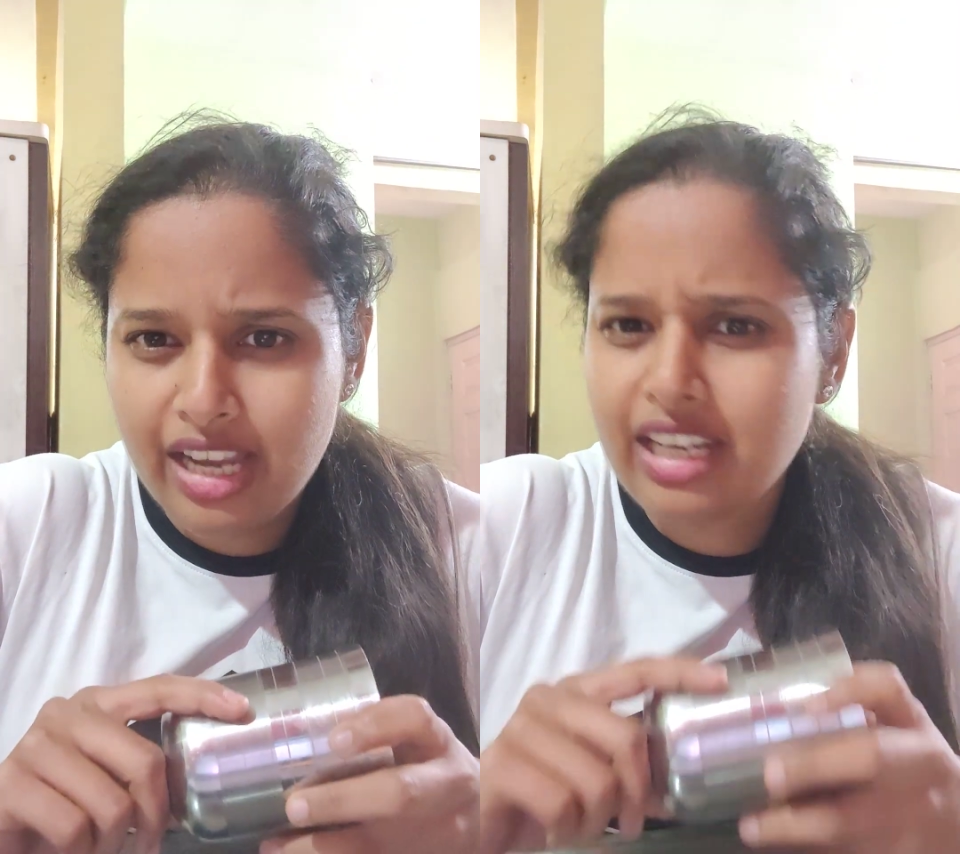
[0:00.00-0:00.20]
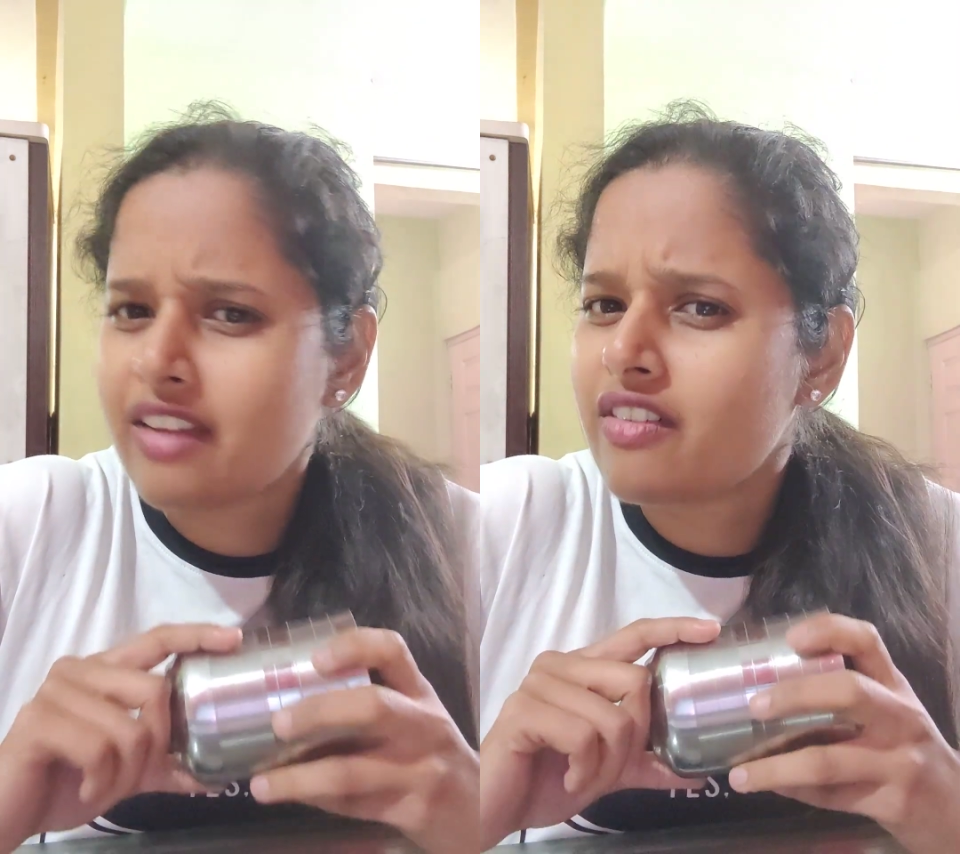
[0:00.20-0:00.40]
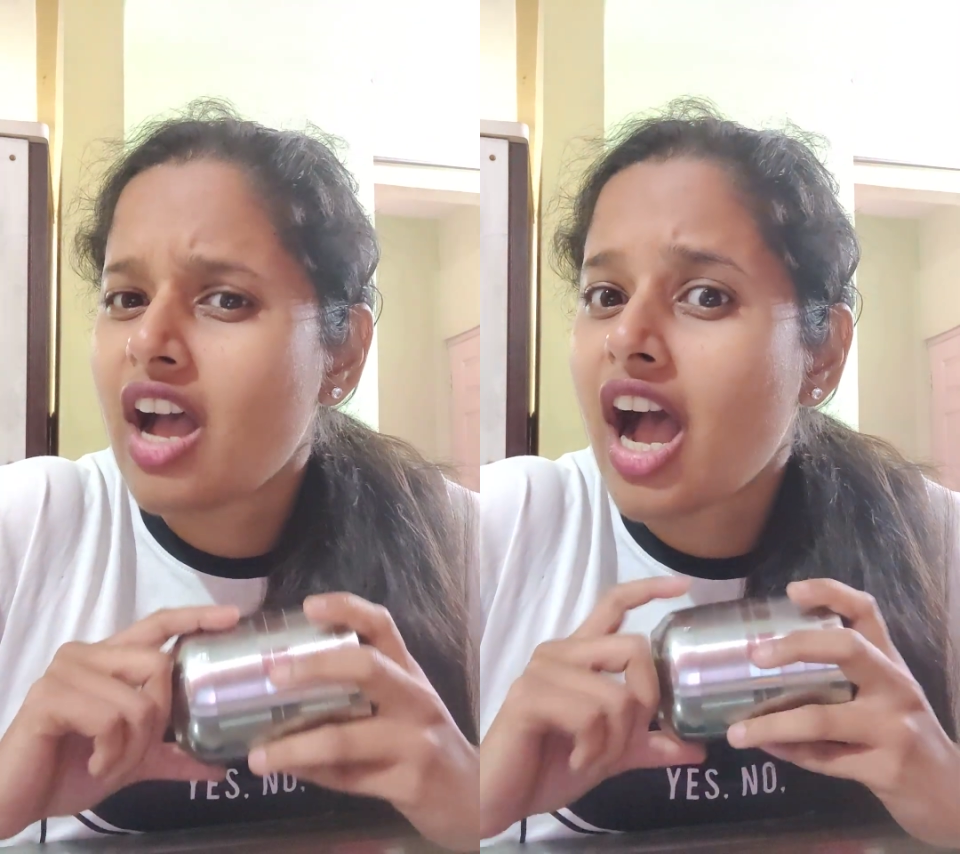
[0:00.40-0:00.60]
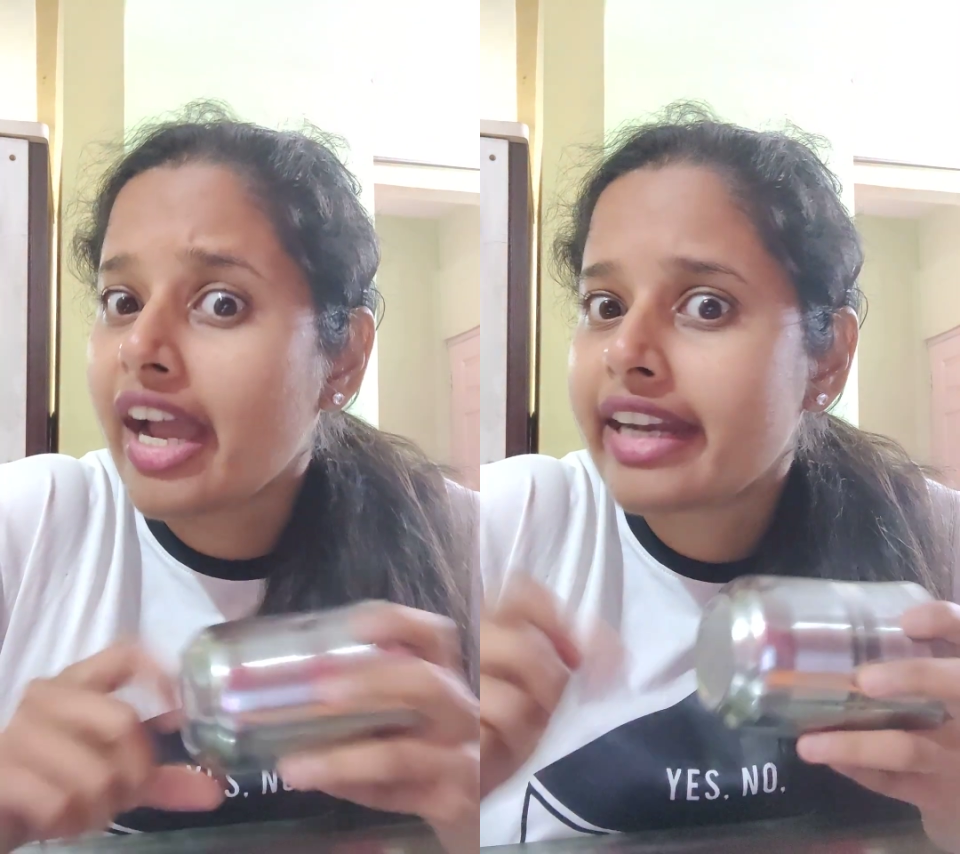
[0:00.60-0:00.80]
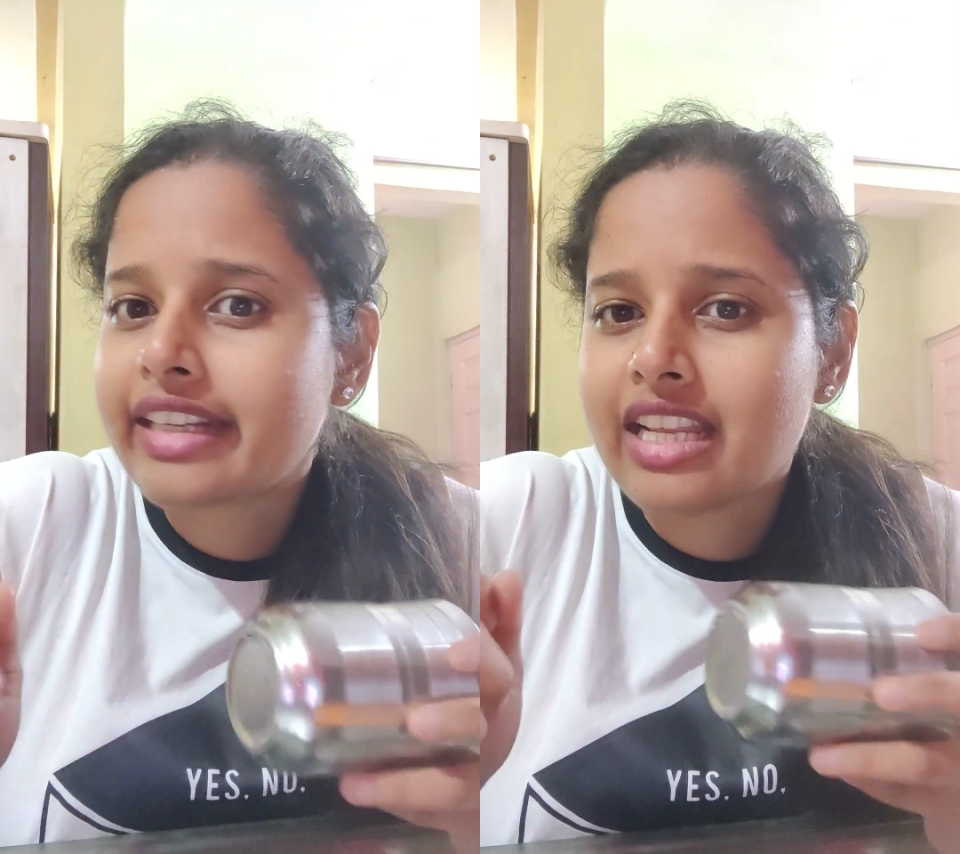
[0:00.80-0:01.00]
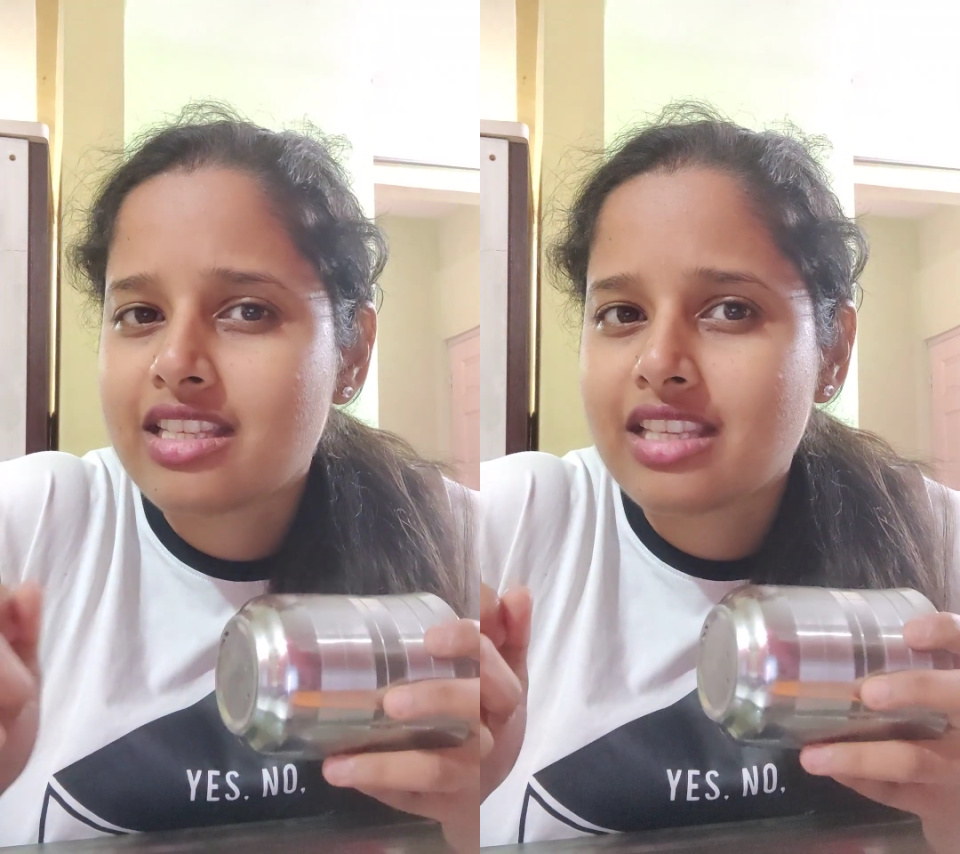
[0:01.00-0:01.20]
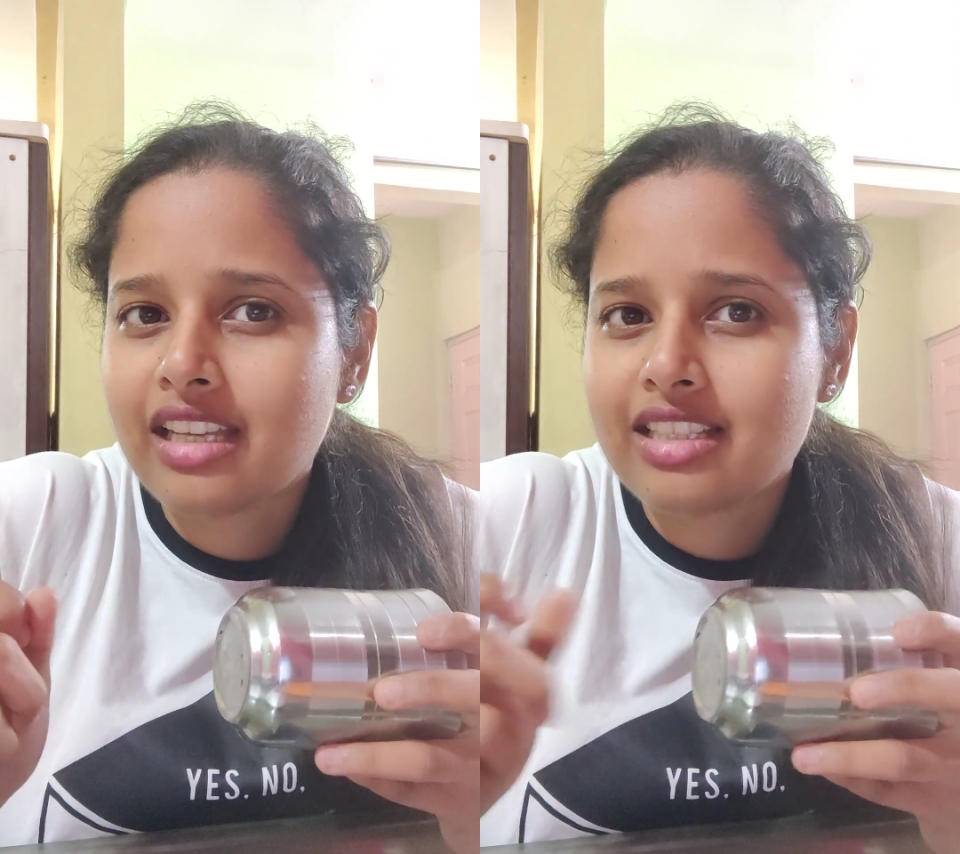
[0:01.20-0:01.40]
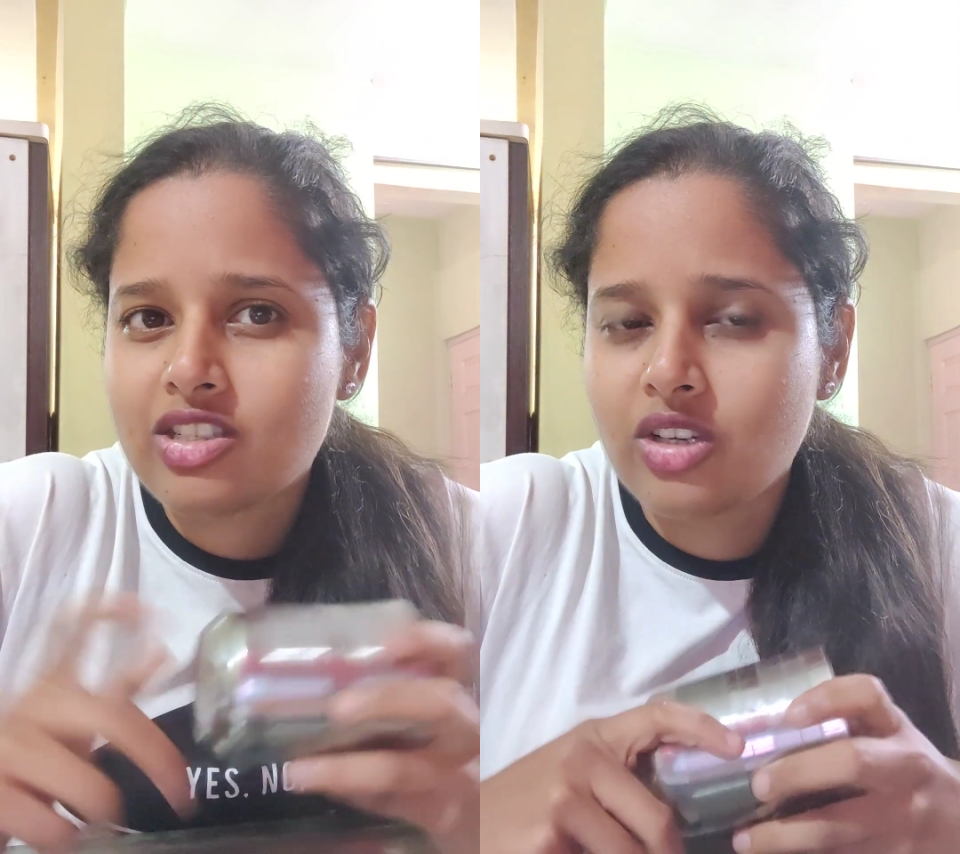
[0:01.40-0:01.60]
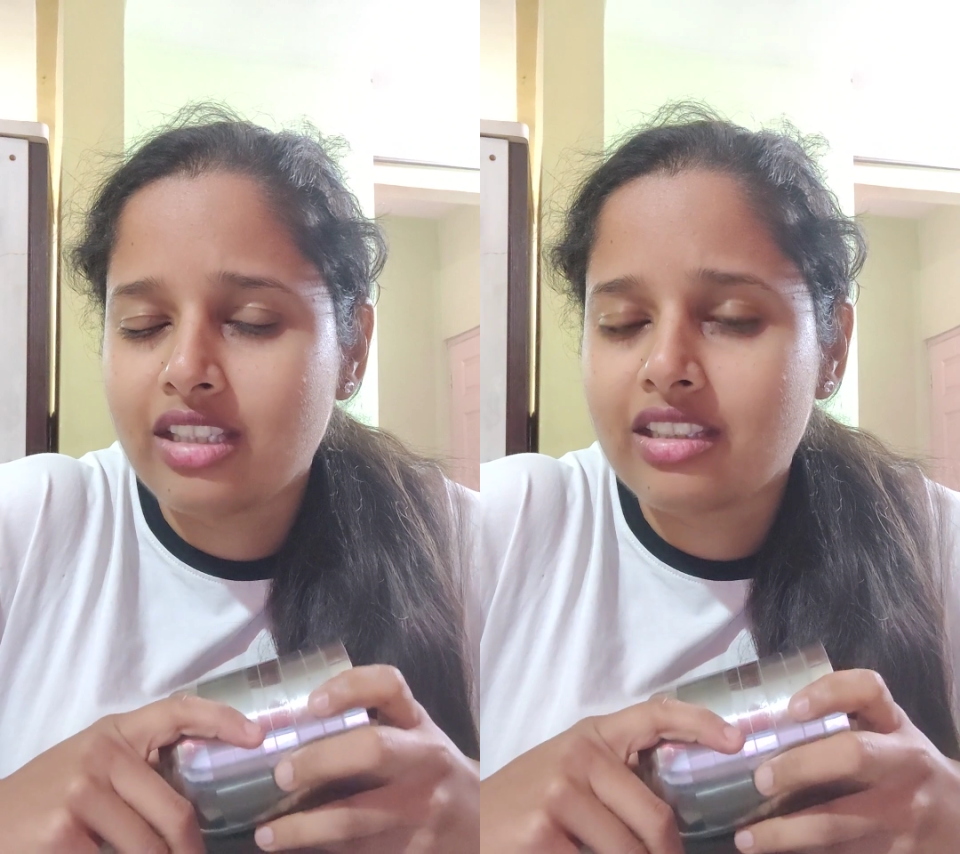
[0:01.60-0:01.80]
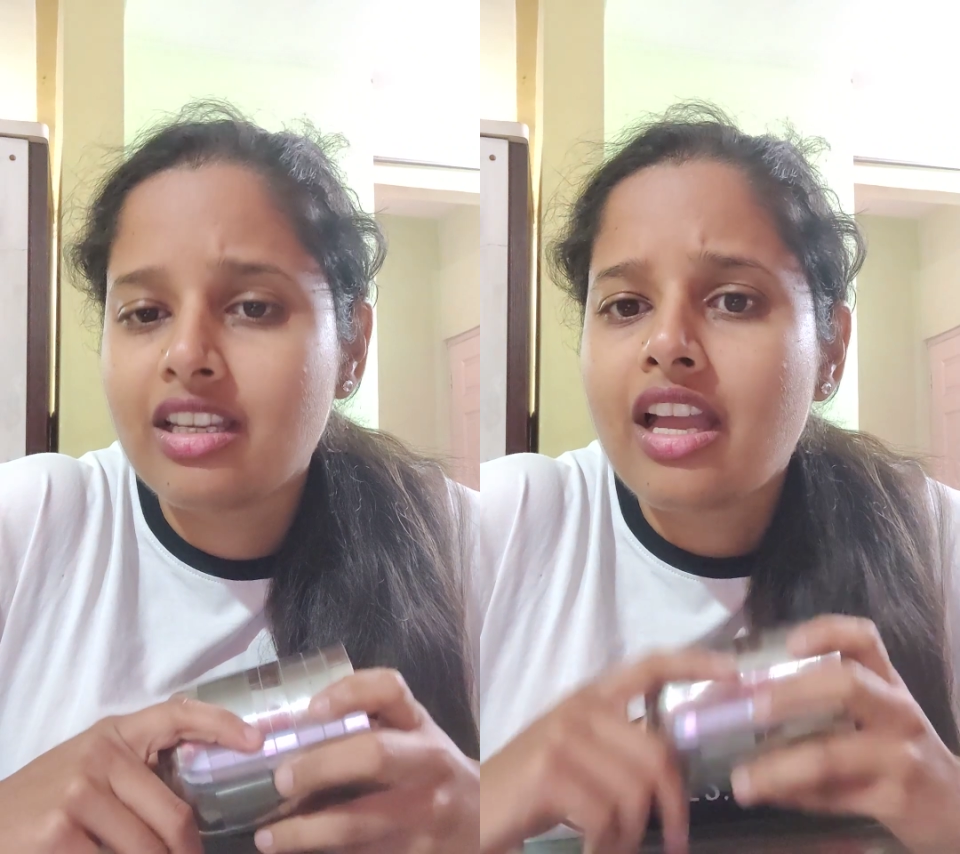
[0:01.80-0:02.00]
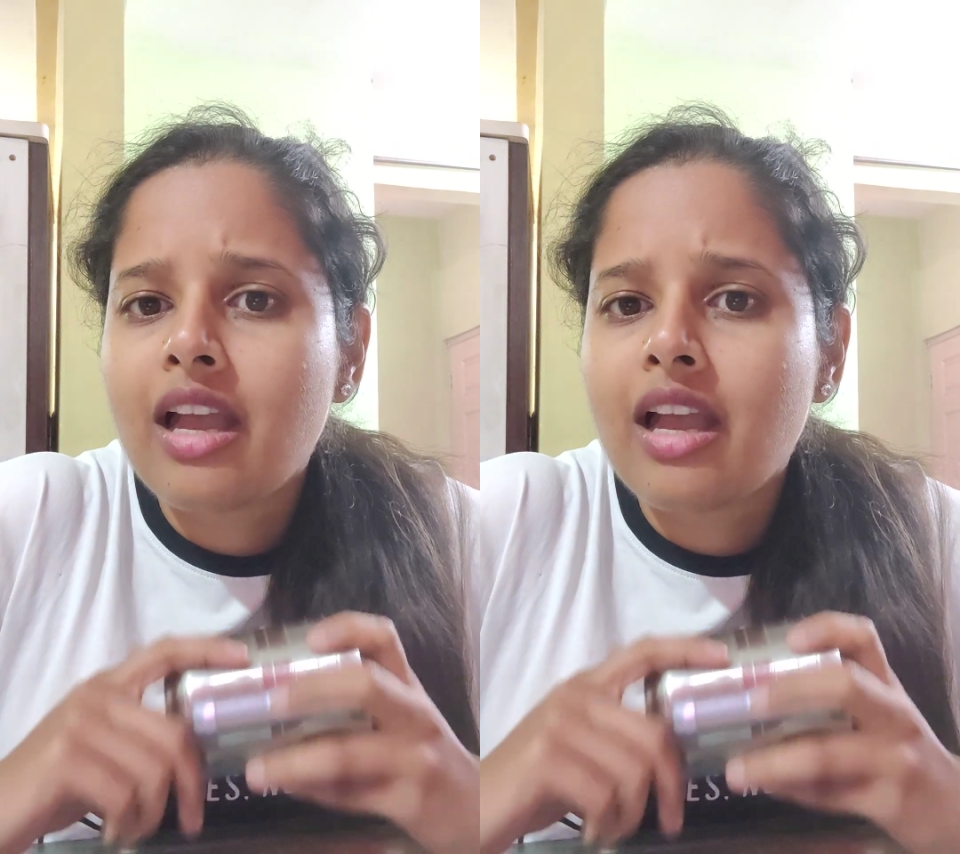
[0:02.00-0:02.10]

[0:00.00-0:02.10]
and have a high tensile strength.